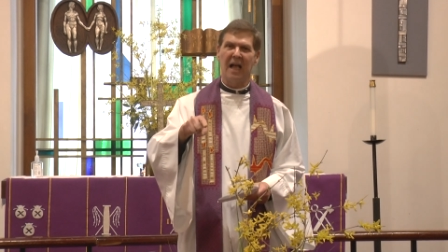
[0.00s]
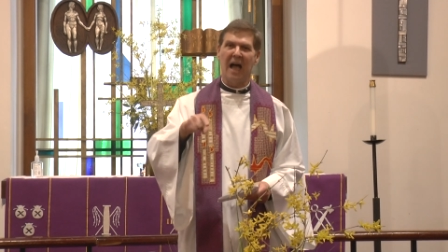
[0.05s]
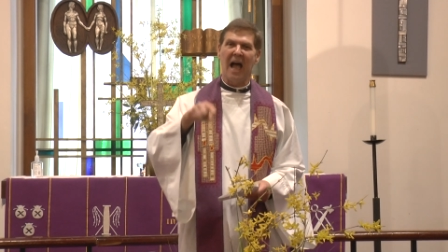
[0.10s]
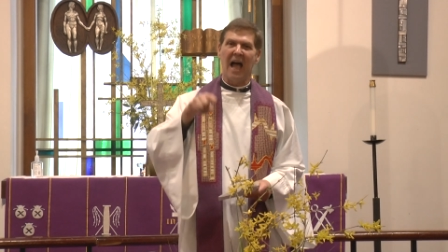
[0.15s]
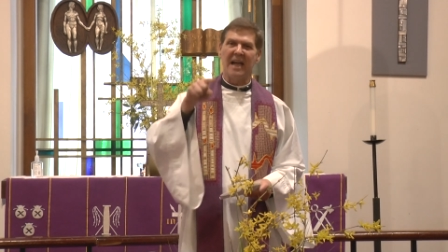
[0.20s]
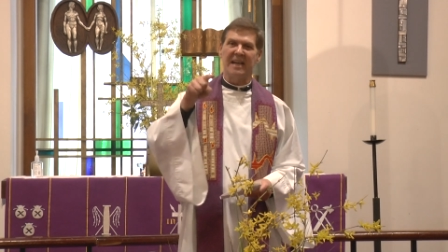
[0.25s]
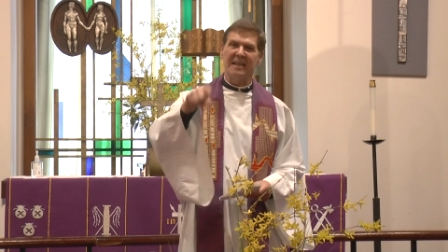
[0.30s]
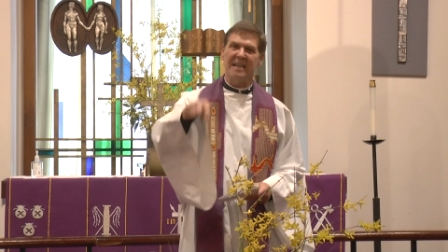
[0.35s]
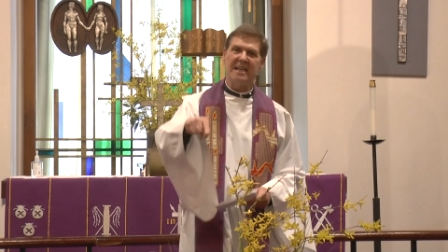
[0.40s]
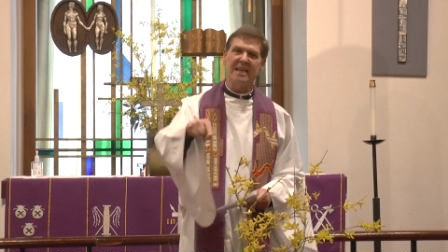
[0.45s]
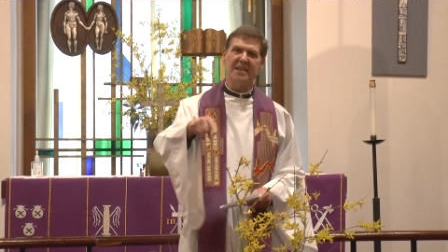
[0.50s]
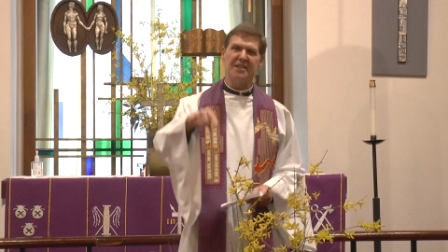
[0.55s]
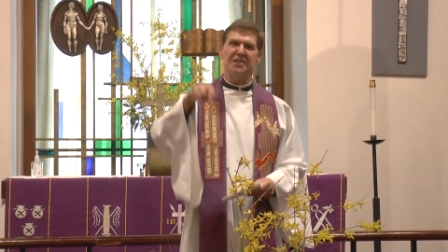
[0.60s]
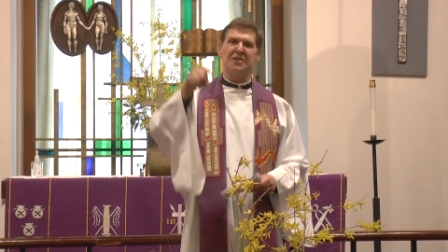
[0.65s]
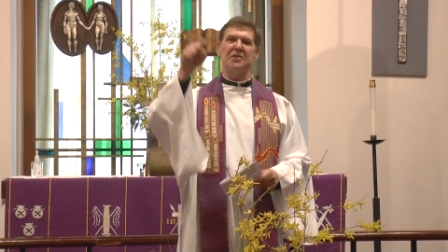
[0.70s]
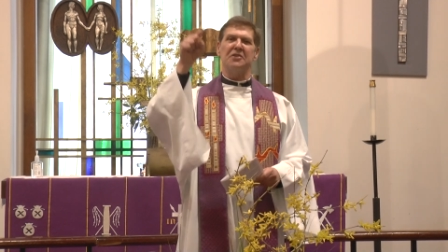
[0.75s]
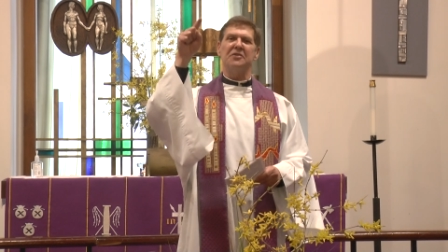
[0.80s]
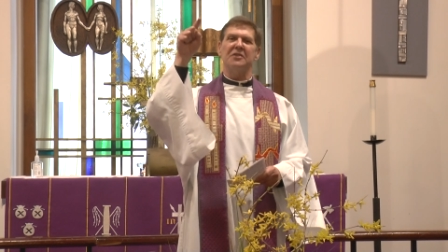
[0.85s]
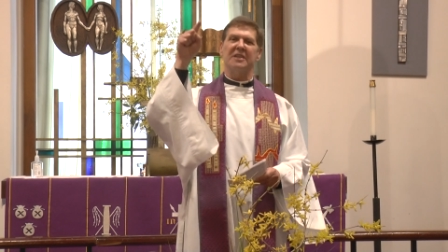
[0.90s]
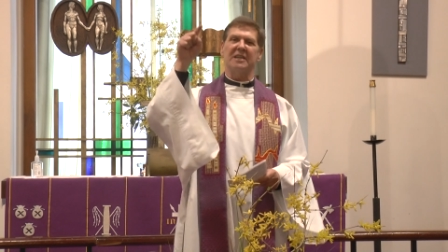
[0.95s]
I need
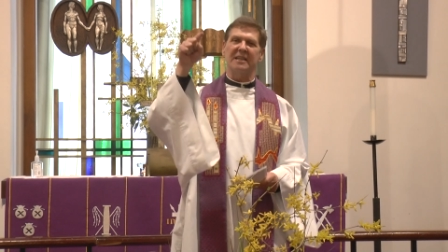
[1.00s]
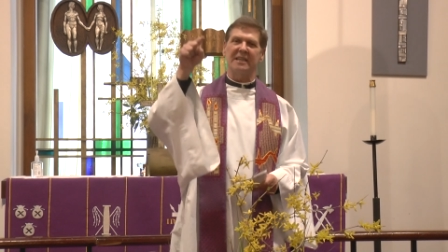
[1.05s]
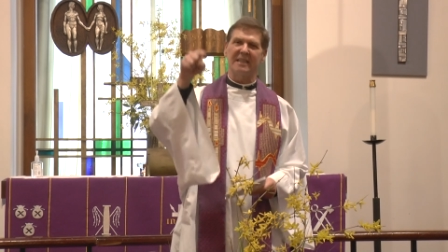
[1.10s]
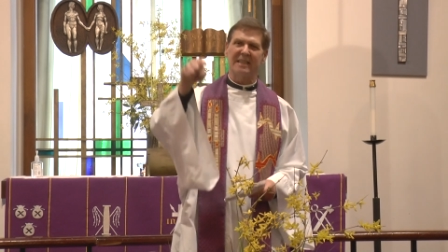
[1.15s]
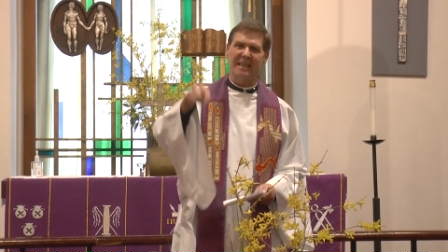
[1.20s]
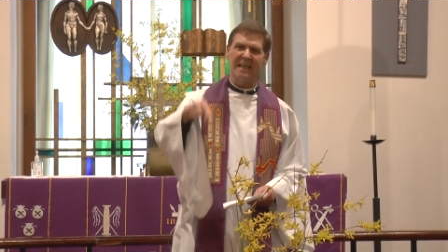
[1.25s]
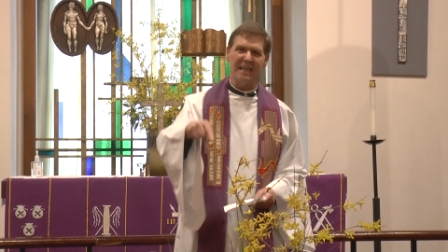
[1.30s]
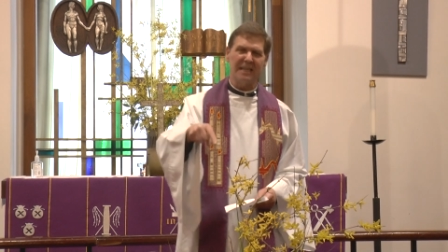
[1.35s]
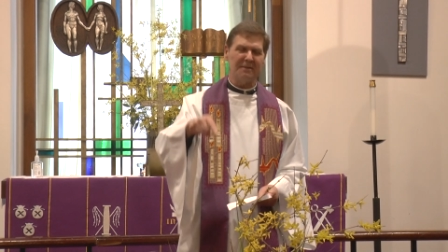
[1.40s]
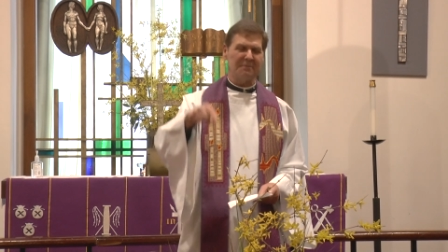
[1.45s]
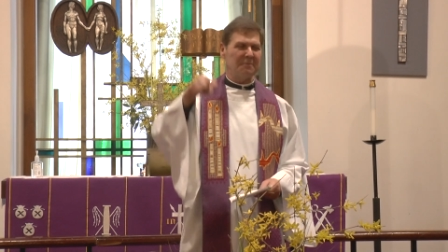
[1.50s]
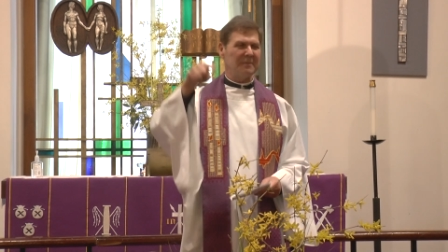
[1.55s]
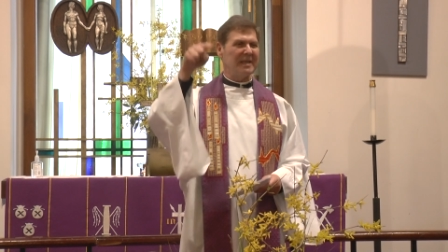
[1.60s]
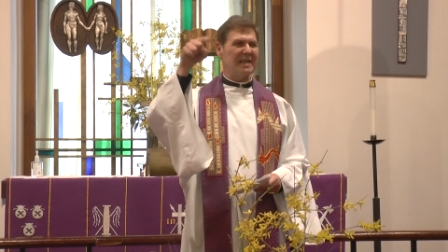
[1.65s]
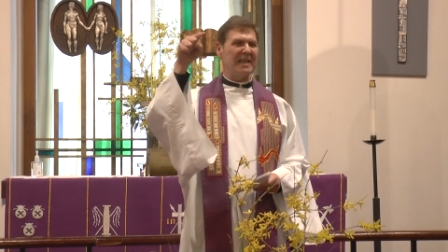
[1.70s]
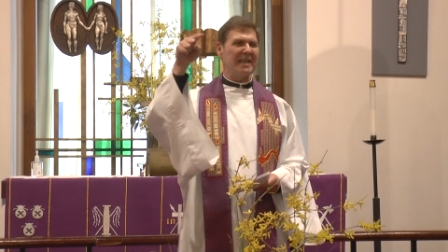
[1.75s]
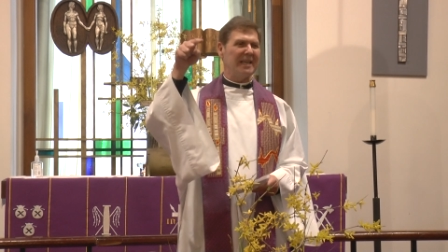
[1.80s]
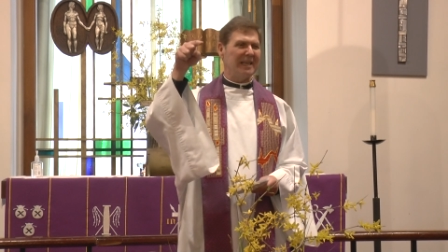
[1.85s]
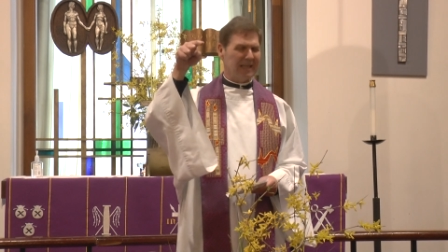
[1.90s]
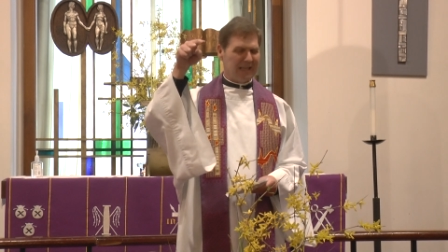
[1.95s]
you to get
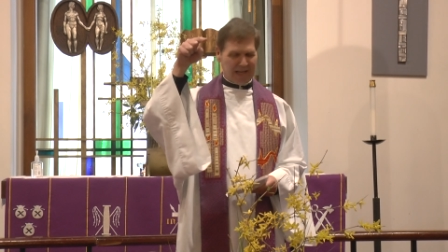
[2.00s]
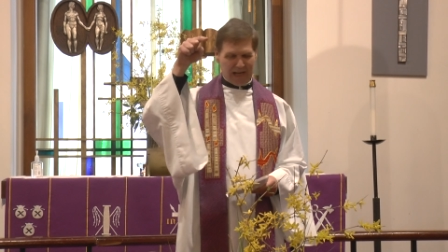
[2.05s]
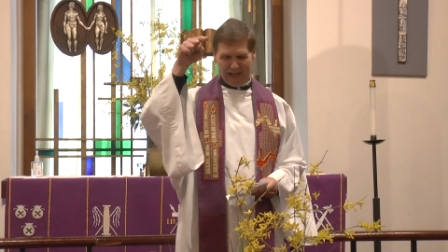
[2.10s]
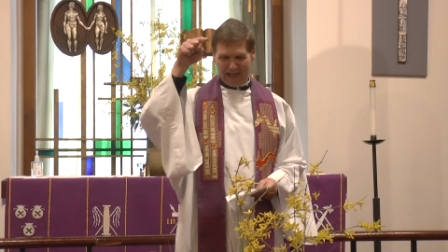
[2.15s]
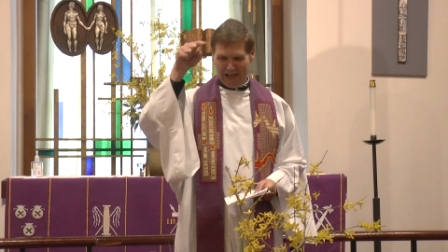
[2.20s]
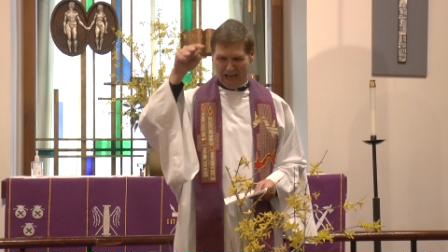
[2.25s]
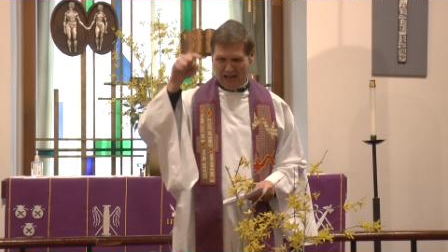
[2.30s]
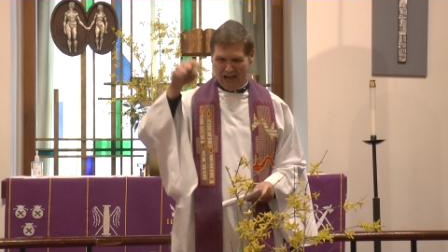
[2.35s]
me